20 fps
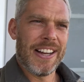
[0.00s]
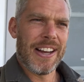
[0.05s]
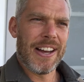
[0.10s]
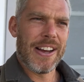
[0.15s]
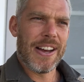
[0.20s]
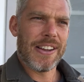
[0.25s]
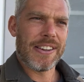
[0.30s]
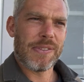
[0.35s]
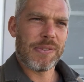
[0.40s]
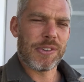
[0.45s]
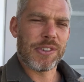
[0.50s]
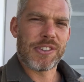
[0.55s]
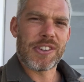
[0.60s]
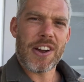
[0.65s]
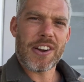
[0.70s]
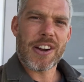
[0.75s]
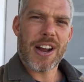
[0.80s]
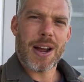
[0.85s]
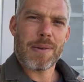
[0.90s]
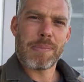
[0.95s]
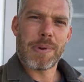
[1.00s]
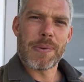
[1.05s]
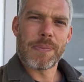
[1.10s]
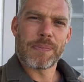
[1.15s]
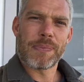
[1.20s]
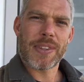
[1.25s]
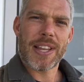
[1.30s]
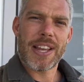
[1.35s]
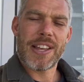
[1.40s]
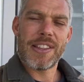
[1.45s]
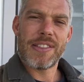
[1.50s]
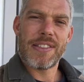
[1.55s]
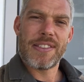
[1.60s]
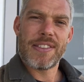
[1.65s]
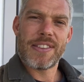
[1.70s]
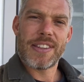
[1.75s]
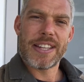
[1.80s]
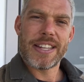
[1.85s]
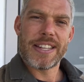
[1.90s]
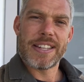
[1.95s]
And it was dug up in
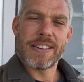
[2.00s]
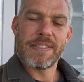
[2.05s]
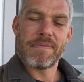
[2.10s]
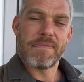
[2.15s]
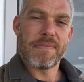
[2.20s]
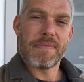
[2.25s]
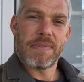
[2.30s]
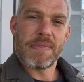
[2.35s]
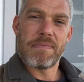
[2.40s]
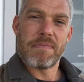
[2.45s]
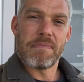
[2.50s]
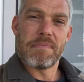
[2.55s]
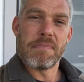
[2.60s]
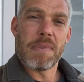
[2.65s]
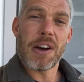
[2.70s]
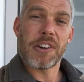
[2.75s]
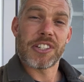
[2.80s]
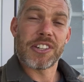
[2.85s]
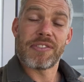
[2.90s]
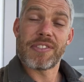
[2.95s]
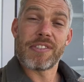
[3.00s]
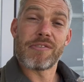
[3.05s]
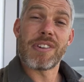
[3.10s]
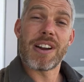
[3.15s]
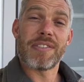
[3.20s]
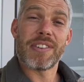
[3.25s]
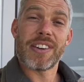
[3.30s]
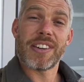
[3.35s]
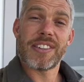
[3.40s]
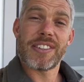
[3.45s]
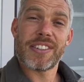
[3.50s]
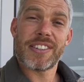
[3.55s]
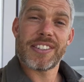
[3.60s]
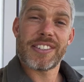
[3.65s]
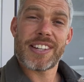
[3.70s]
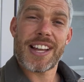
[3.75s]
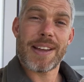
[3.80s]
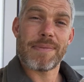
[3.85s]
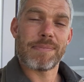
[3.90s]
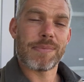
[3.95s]
the mud of the River
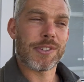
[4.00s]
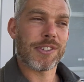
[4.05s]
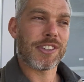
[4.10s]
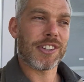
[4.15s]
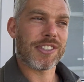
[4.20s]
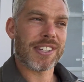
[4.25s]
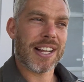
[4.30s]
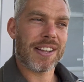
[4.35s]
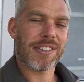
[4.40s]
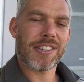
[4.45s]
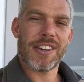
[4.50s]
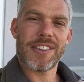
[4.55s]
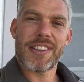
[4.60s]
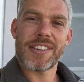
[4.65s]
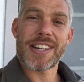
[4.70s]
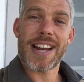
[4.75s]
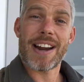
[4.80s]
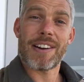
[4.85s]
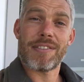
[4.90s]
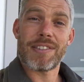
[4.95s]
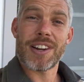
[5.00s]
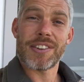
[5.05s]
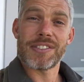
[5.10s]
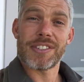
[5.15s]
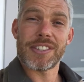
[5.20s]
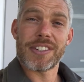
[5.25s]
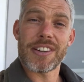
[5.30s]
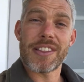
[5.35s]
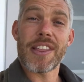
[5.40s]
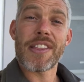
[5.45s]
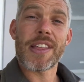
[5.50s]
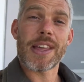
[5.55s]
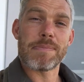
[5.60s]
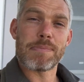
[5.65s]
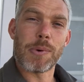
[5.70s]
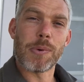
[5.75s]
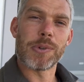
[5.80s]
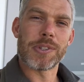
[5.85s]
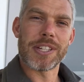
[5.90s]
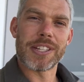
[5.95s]
Thames just outside the Tower of London, and then they
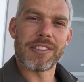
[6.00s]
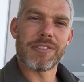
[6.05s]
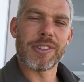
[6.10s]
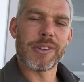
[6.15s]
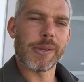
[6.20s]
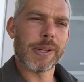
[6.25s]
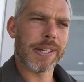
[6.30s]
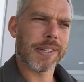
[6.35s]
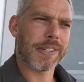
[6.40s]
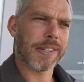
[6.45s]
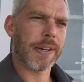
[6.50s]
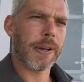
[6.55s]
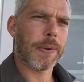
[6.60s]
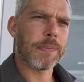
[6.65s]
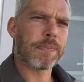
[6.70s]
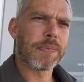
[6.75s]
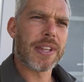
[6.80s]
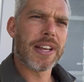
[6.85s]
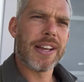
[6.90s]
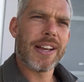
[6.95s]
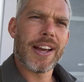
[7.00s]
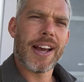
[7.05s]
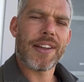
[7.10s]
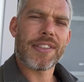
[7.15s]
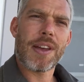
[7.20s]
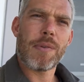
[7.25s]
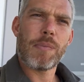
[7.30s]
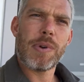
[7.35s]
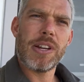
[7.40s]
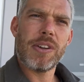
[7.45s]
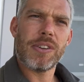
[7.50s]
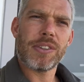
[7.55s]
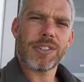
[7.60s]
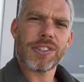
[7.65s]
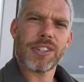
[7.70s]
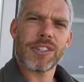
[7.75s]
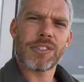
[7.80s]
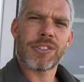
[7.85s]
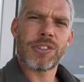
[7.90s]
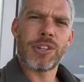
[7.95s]
bought it a few years ago. And then we
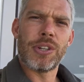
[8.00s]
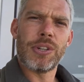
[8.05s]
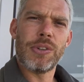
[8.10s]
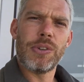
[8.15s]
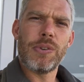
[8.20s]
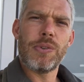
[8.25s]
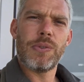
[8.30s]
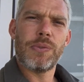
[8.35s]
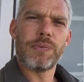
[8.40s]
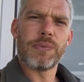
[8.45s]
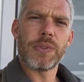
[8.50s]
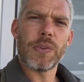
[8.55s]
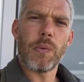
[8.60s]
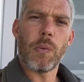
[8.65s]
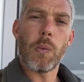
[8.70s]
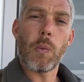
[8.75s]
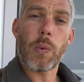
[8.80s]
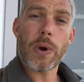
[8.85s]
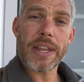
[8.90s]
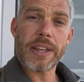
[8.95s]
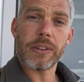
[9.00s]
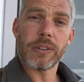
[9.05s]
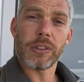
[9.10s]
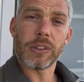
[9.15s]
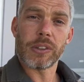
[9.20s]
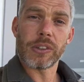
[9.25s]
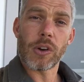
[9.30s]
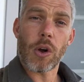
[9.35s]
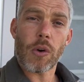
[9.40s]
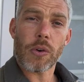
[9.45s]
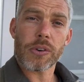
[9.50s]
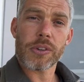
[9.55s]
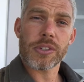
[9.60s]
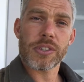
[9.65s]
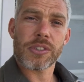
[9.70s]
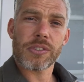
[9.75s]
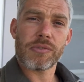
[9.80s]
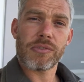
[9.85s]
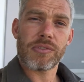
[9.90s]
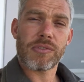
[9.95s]
looked at two wheel
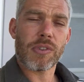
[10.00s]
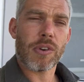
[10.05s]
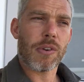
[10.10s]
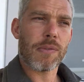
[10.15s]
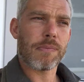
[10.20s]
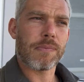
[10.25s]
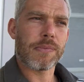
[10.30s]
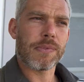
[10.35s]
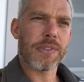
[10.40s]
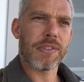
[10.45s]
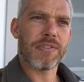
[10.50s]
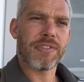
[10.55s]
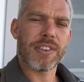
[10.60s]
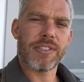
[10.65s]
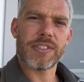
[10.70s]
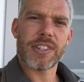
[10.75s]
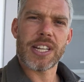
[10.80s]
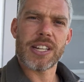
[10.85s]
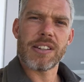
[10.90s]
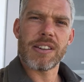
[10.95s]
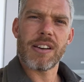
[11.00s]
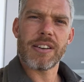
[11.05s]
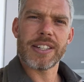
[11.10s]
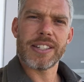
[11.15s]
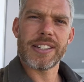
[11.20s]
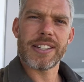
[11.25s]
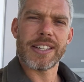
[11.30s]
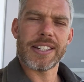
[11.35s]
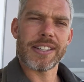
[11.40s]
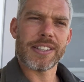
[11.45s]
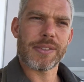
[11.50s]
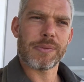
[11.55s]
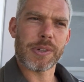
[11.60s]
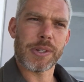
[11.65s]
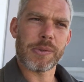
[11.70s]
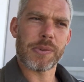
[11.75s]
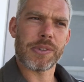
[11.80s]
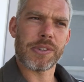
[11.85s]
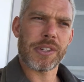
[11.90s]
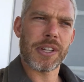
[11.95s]
locks from the 1590s,
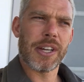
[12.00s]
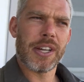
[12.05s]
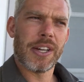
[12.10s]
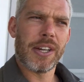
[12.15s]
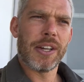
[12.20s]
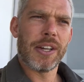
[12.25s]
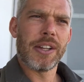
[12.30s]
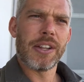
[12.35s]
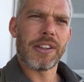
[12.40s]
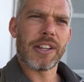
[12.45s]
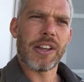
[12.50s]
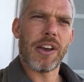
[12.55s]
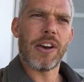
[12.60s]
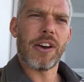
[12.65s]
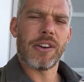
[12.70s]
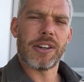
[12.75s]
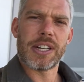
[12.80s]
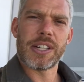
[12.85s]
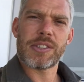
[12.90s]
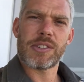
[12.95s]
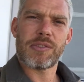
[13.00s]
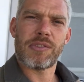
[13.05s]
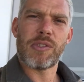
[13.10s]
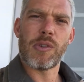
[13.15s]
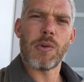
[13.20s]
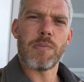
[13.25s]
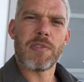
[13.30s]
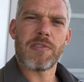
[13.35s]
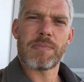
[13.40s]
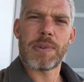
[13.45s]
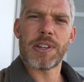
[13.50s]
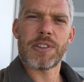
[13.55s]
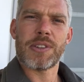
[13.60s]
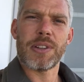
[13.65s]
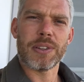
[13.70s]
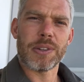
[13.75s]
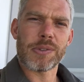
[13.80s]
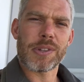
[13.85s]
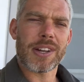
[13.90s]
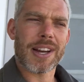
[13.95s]
which was the earliest form of
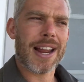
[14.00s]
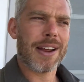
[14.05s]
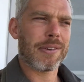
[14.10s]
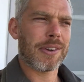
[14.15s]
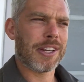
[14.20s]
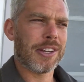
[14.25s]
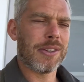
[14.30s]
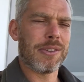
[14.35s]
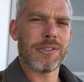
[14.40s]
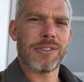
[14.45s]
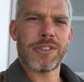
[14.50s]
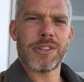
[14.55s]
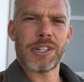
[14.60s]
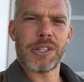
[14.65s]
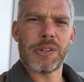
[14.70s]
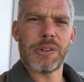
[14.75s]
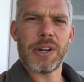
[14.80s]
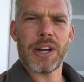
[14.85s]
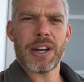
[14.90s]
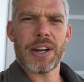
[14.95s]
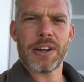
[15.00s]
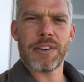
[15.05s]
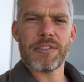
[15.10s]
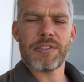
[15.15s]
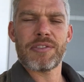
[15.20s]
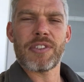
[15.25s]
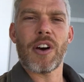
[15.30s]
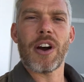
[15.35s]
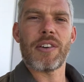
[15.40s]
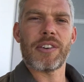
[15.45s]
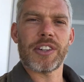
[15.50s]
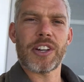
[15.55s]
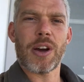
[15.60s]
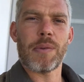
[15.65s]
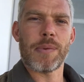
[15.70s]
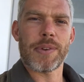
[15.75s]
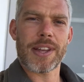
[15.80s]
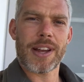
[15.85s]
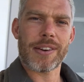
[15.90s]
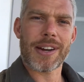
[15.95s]
pistol. It was allowing you to fire a
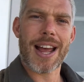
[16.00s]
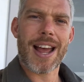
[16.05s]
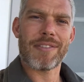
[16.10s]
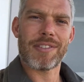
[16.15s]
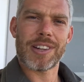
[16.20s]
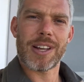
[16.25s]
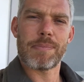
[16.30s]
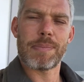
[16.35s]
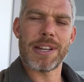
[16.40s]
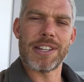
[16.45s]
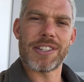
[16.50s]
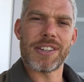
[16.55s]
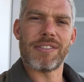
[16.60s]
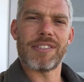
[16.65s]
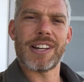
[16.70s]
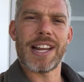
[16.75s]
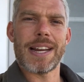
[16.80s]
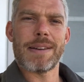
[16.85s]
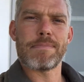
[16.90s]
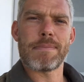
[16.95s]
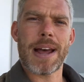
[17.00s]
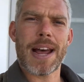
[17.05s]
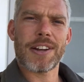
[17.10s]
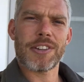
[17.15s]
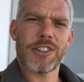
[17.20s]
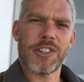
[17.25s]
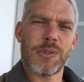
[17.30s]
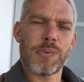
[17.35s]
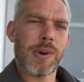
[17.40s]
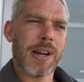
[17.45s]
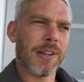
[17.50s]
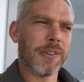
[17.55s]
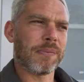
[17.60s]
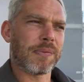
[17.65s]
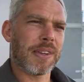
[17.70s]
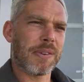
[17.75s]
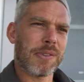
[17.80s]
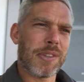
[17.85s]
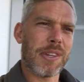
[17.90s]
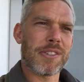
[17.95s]
gun without having a piece of lit match as well. And
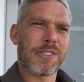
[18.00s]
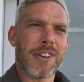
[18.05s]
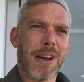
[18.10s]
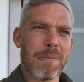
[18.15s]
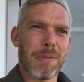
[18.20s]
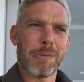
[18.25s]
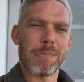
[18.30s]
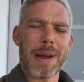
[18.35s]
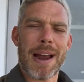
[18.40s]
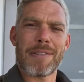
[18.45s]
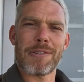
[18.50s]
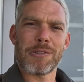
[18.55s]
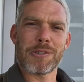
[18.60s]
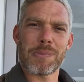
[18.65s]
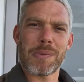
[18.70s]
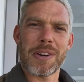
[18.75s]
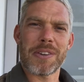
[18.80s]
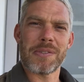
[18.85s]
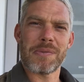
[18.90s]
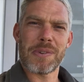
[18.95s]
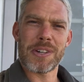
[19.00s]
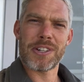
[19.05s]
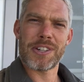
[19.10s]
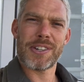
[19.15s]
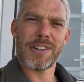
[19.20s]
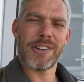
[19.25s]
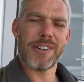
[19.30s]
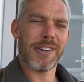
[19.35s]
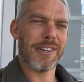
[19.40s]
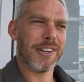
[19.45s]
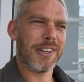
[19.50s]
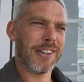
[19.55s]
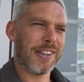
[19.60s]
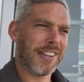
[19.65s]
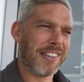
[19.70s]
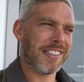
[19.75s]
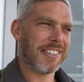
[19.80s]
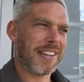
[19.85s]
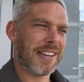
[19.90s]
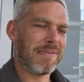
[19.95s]
there was a double-barreled one, which
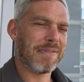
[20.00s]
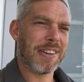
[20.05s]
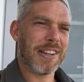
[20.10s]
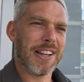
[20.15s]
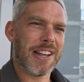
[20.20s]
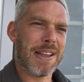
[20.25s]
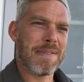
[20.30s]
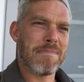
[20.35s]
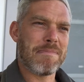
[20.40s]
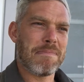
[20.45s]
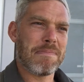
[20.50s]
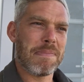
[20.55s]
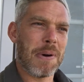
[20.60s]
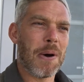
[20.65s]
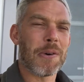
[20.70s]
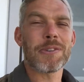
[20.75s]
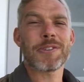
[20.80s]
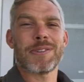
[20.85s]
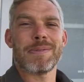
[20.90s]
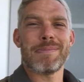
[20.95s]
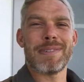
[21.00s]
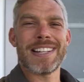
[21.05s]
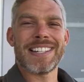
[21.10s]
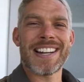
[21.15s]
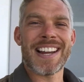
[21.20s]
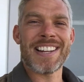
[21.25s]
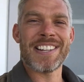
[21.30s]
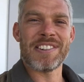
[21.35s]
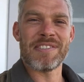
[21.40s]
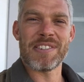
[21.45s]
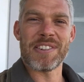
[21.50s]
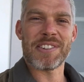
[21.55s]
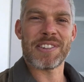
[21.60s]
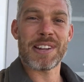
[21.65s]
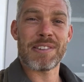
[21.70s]
seemed impossibly dangerous.